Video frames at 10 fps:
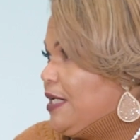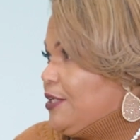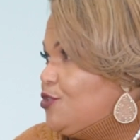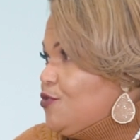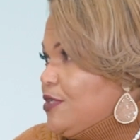
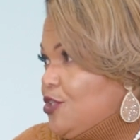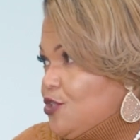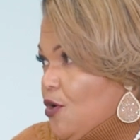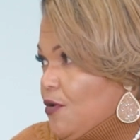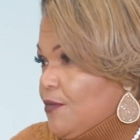industries in
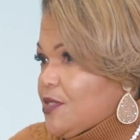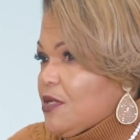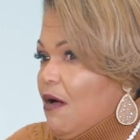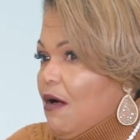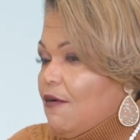terms
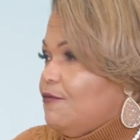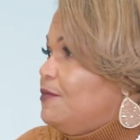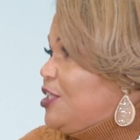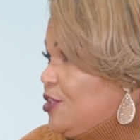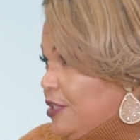of
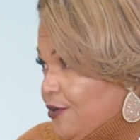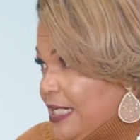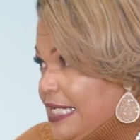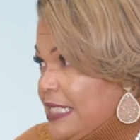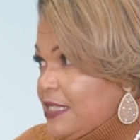meeting their
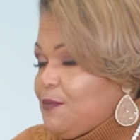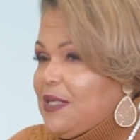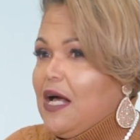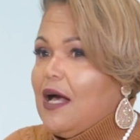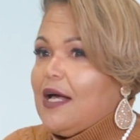needs.
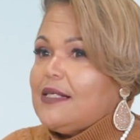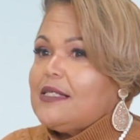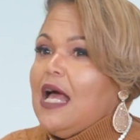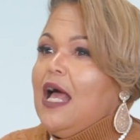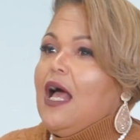Because
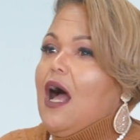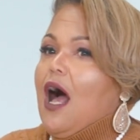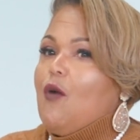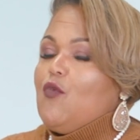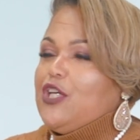
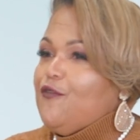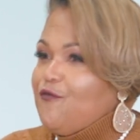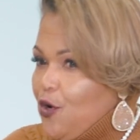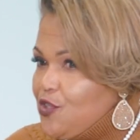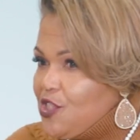when you
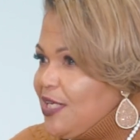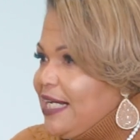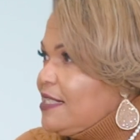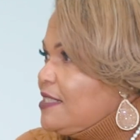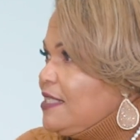first look
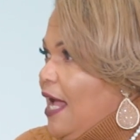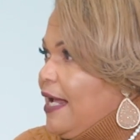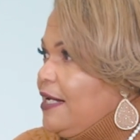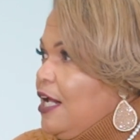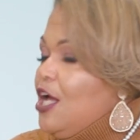at a
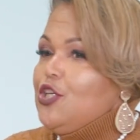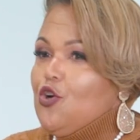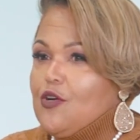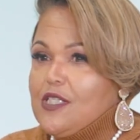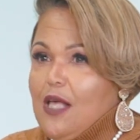site,
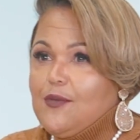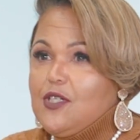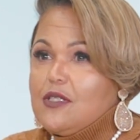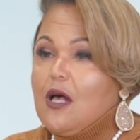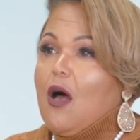your
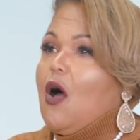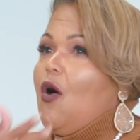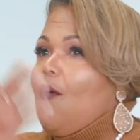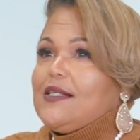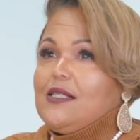assumptions come,
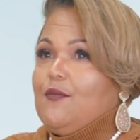oh, I see